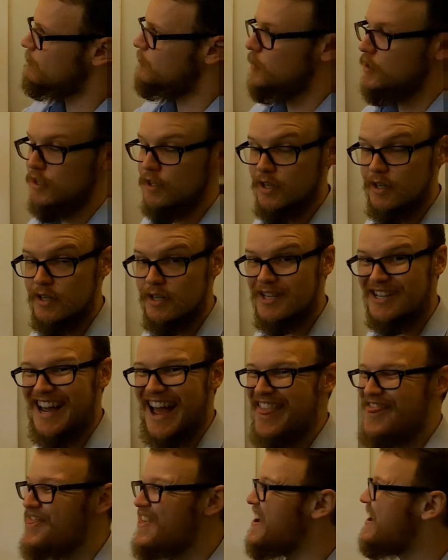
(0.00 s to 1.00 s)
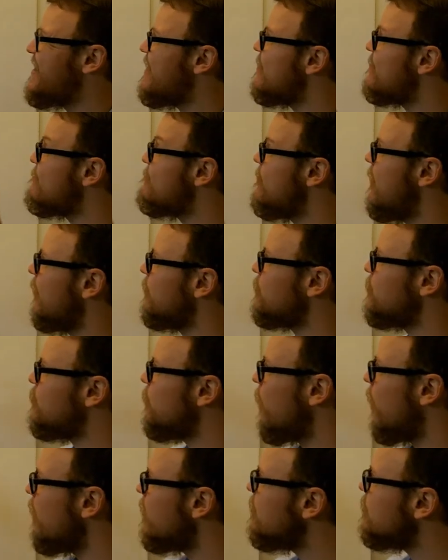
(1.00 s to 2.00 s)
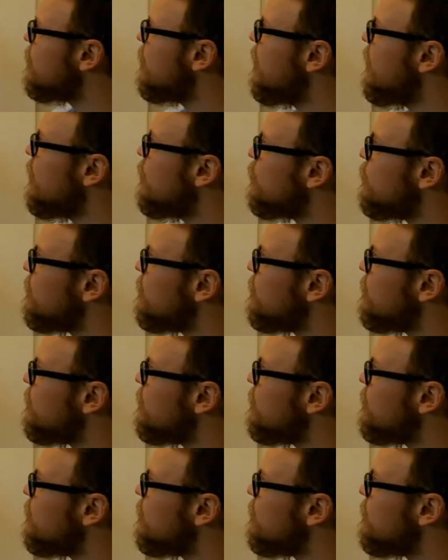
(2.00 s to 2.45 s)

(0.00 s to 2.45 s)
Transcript: first and then evaluate, to